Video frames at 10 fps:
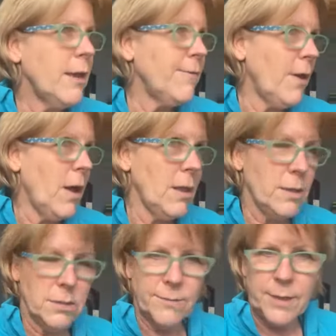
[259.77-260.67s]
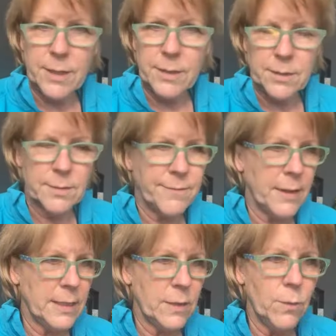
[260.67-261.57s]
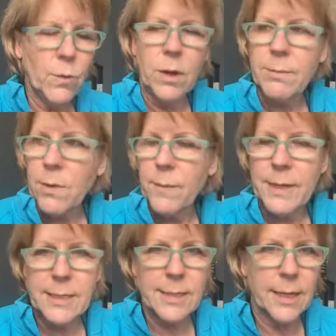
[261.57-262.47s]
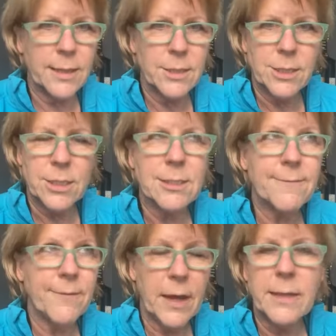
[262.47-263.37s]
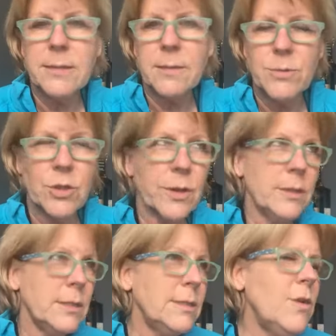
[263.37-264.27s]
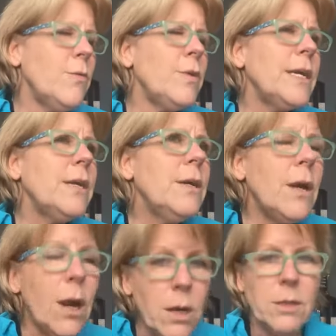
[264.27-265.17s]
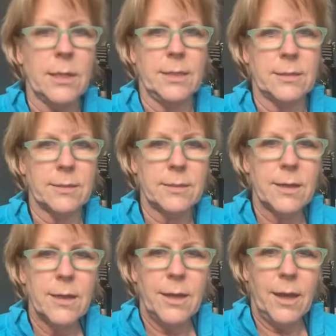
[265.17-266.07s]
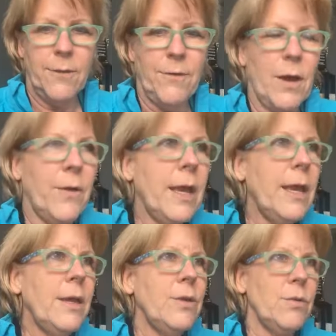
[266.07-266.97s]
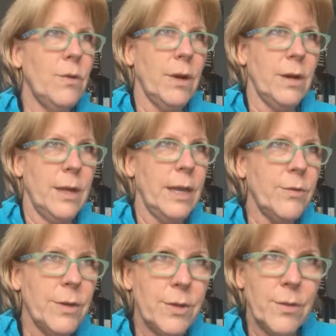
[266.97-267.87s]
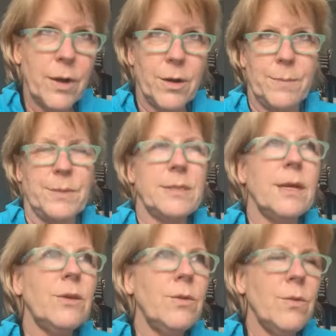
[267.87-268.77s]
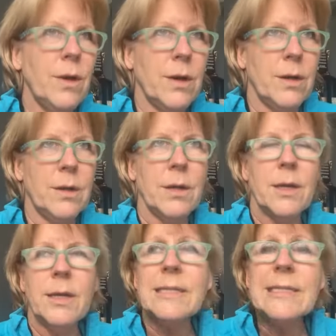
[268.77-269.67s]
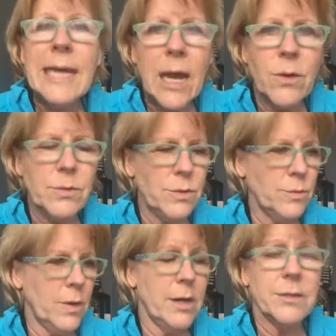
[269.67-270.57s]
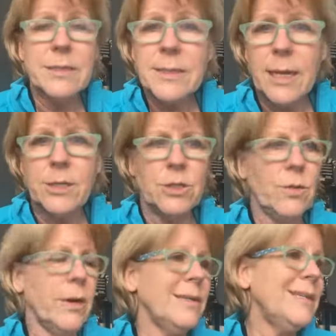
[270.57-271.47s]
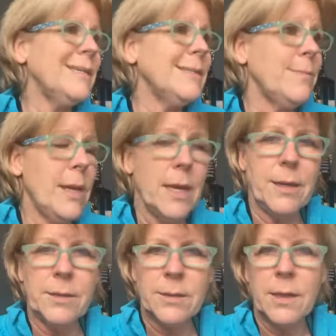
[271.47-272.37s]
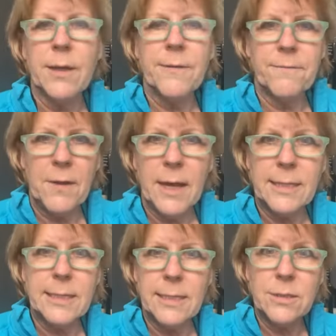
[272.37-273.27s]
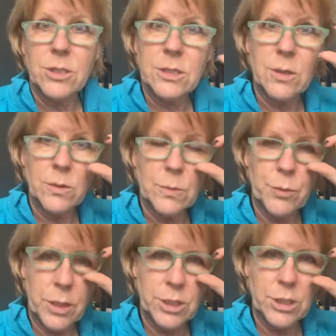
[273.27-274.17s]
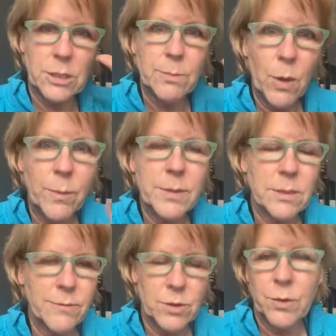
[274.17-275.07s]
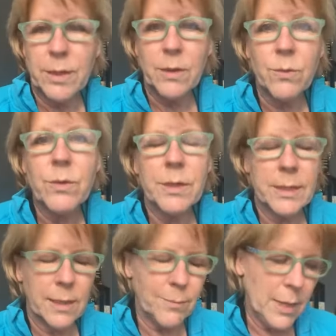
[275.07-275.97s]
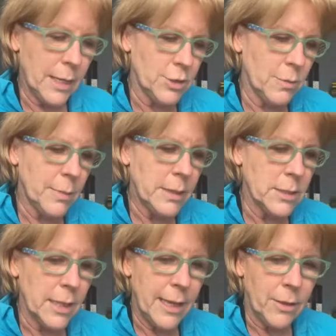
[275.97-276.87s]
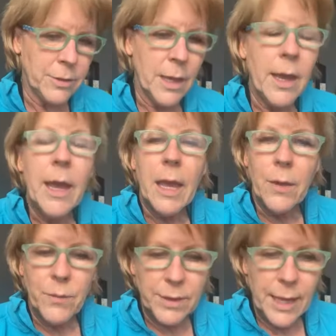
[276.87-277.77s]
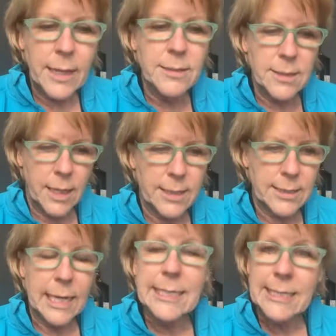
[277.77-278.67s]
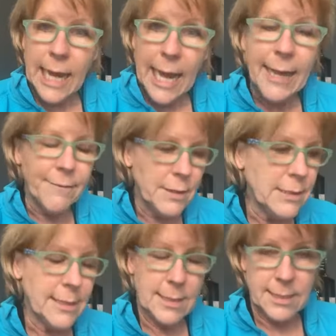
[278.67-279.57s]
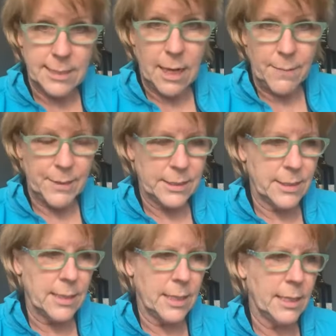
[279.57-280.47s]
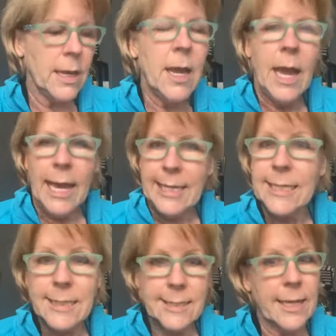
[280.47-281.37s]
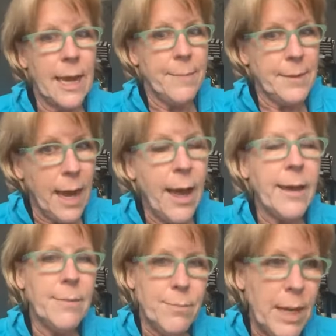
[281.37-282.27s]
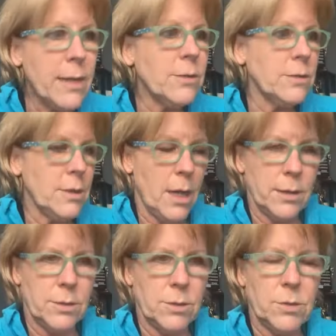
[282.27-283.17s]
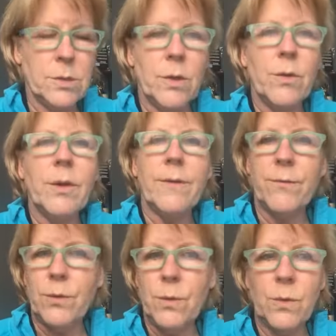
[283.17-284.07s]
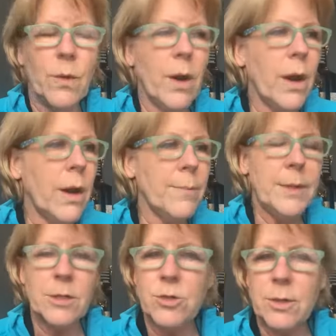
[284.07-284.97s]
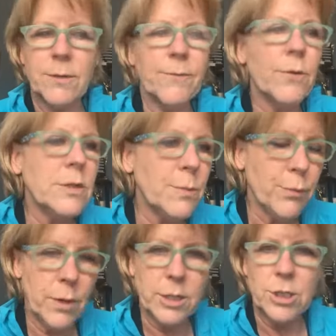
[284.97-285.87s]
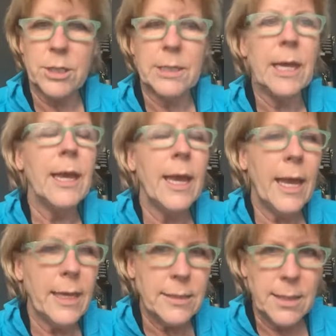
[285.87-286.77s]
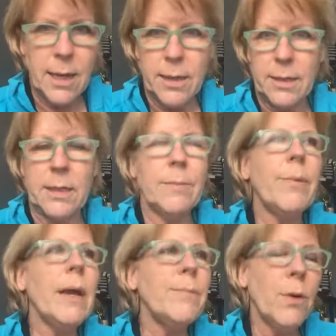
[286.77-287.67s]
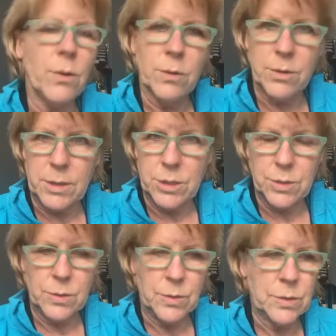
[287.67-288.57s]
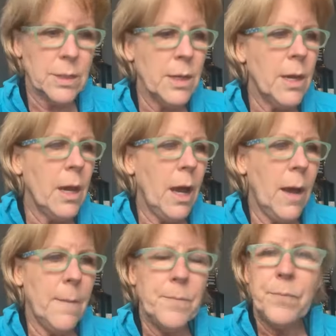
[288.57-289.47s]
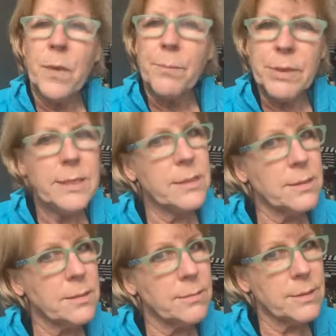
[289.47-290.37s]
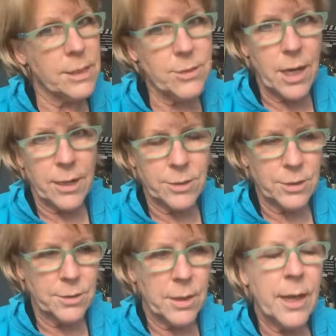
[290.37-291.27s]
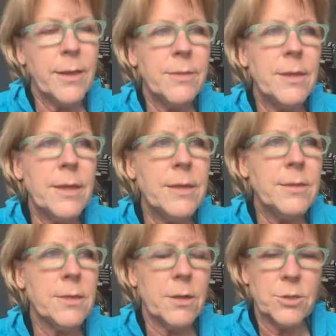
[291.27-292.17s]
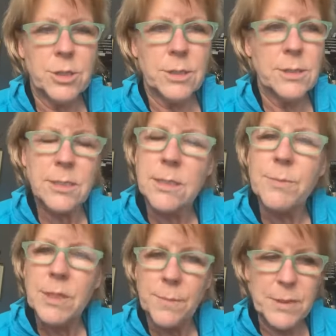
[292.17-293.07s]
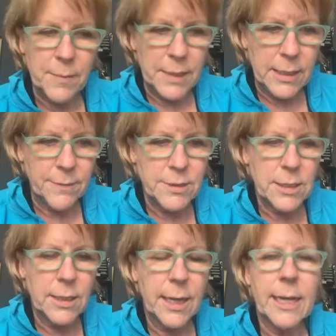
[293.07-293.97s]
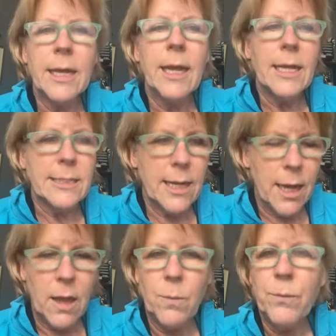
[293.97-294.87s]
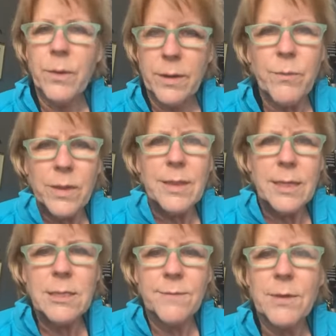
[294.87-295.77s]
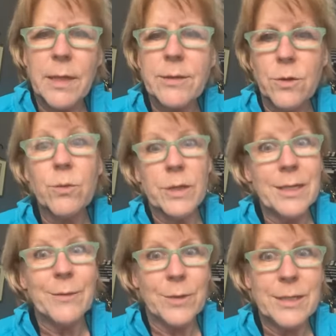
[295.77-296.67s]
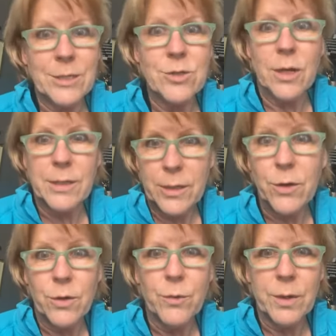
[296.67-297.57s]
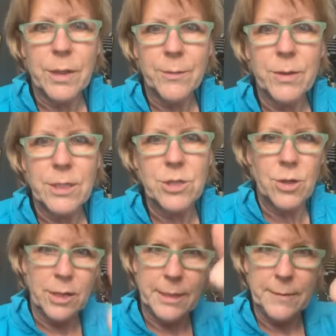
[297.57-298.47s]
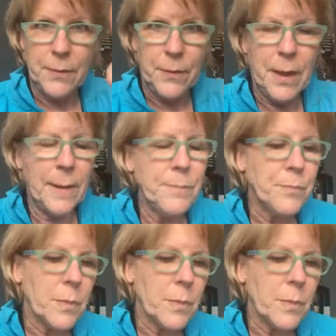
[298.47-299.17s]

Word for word: If all else fails, finding one moment a day to just find some joy, no, regardless of how angry you are, angry you are, upset you are, down you are, sad you are, it doesn't matter. Finding just those precious moments of joy can really impact your mental health. And with that said, as I dive into this topic tonight, I need to say I'm not a medical doctor. So if you are being treated for depression, anxiety, bipolar issues, um, please see your doctor. These are just some tips I'm going to give tonight to help with when things feel like they're really, really struggling or you're really, really struggling. Okay?